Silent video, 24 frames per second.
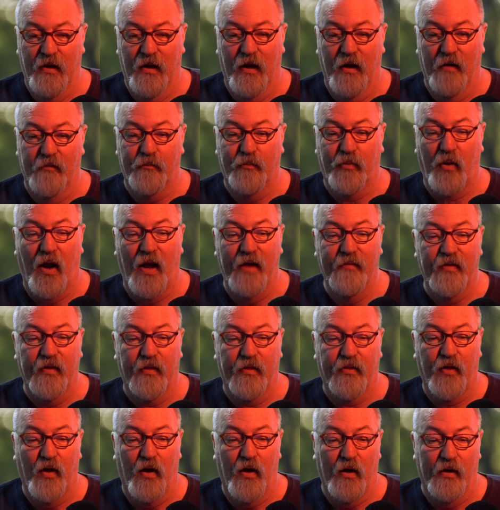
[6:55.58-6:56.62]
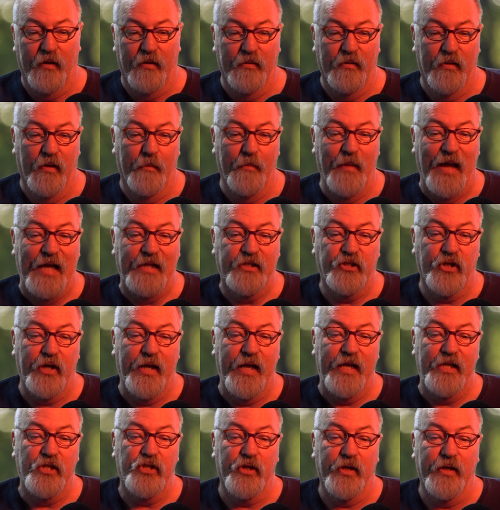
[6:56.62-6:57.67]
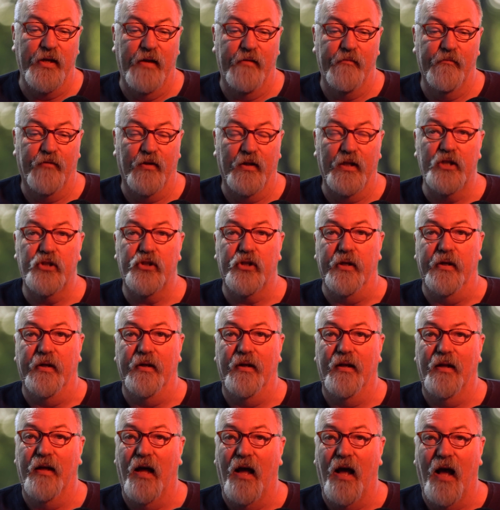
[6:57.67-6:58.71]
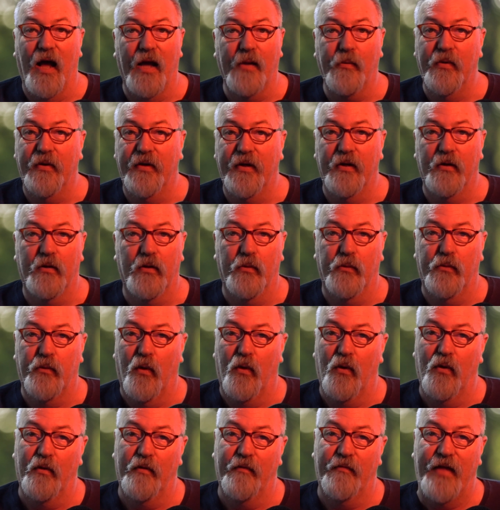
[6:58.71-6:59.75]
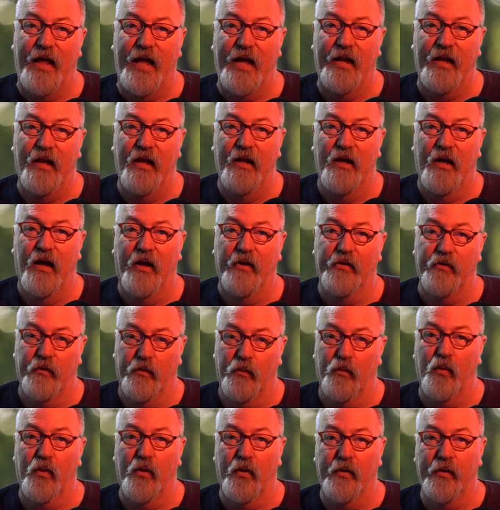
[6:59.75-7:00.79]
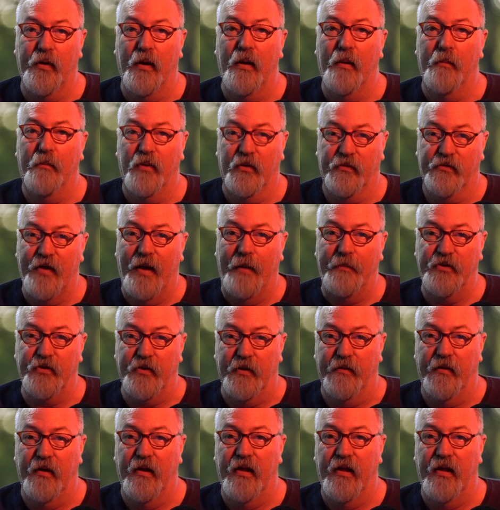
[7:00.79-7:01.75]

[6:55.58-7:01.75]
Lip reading: of private thought, imagination, and volition. I would include all of that under the word perception.